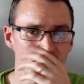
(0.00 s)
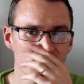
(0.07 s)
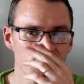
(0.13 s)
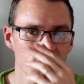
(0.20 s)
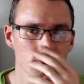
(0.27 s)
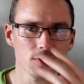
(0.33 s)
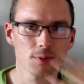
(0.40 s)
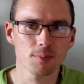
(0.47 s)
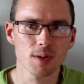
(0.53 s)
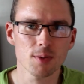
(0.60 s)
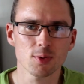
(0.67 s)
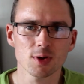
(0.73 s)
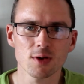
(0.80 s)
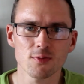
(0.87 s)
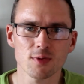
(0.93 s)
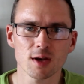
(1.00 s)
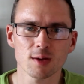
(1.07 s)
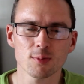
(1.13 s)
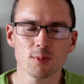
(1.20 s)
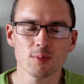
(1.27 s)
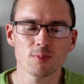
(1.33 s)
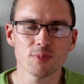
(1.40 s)
I feel that people don't
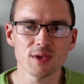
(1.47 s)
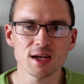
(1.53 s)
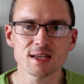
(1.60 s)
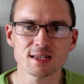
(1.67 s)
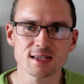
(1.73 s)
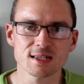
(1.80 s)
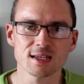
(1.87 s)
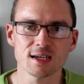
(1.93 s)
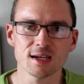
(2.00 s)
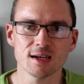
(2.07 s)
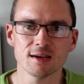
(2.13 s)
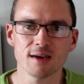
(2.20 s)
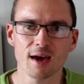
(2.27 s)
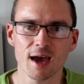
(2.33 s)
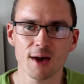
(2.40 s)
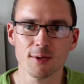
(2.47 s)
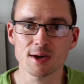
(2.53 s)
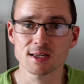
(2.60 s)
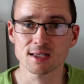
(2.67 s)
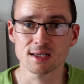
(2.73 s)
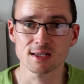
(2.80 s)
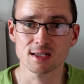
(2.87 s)
really need to see how
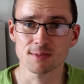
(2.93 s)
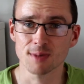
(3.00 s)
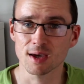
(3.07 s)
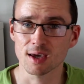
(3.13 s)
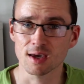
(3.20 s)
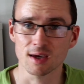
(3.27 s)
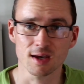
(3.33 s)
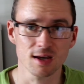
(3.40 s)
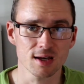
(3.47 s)
easy it is to make it.